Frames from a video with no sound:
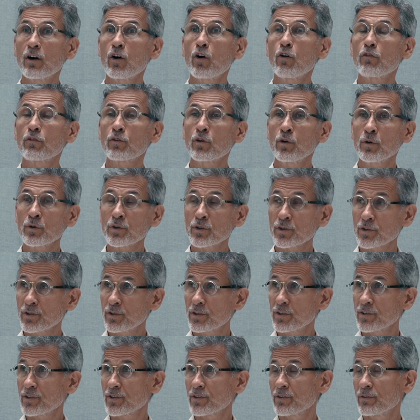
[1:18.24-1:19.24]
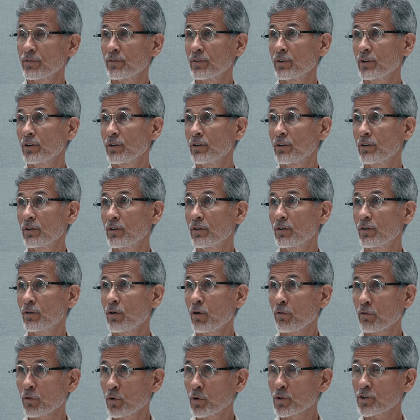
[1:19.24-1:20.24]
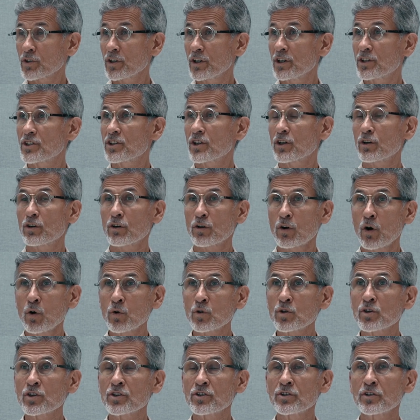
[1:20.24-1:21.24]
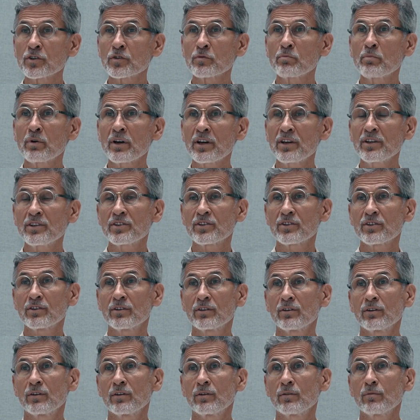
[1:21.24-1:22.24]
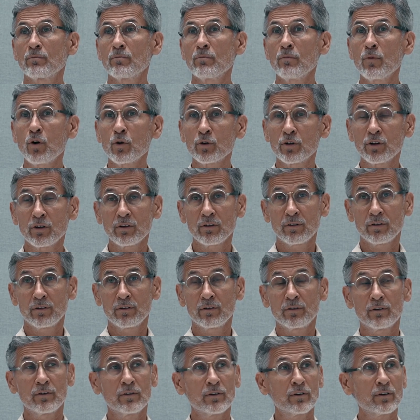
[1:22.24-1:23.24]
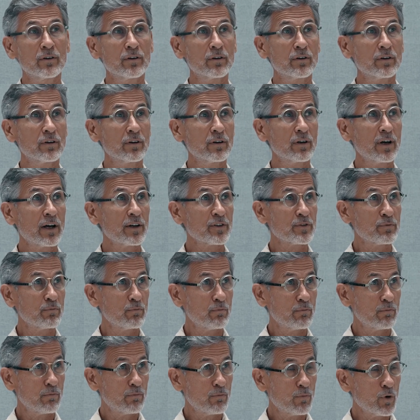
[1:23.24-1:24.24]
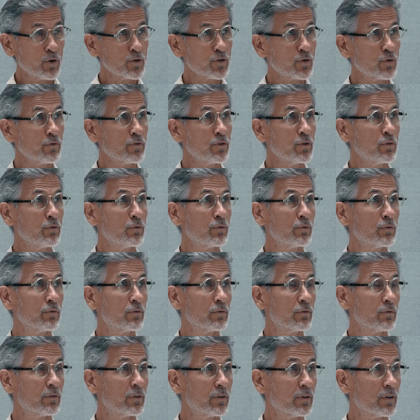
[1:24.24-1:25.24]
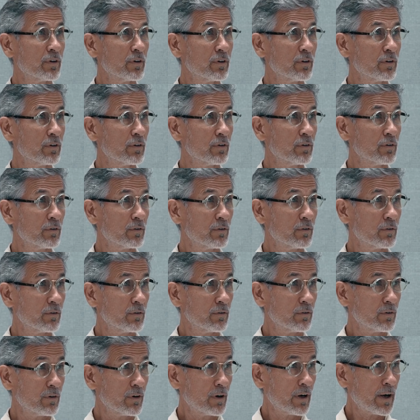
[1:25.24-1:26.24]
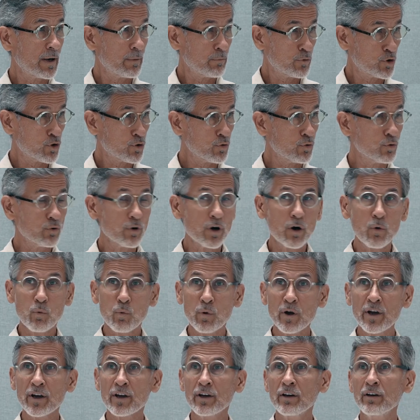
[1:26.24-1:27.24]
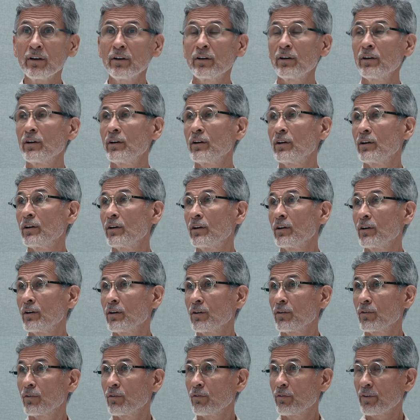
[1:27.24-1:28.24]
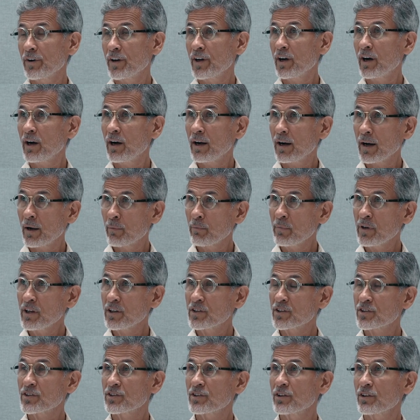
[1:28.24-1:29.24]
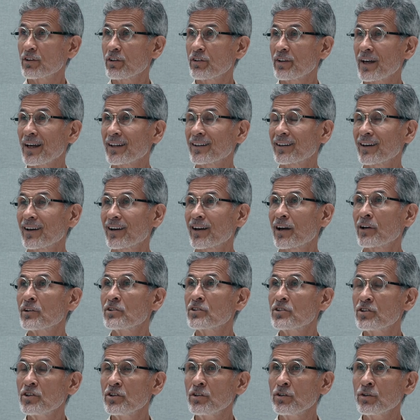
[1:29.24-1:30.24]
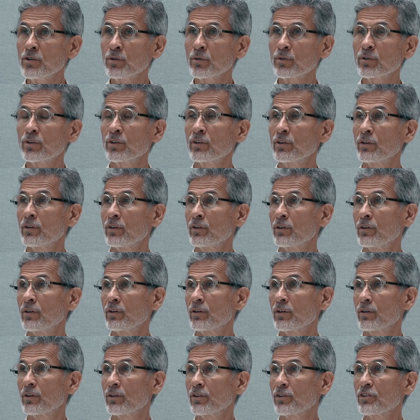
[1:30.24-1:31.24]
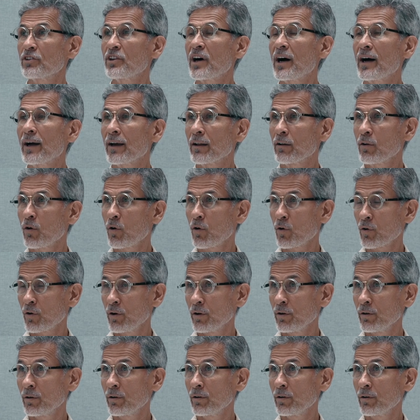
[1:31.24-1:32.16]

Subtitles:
of consciousness. Of course, it's a consciousness-based model. As most of you, I'm sure, aware, we are amidst that continued dialogue,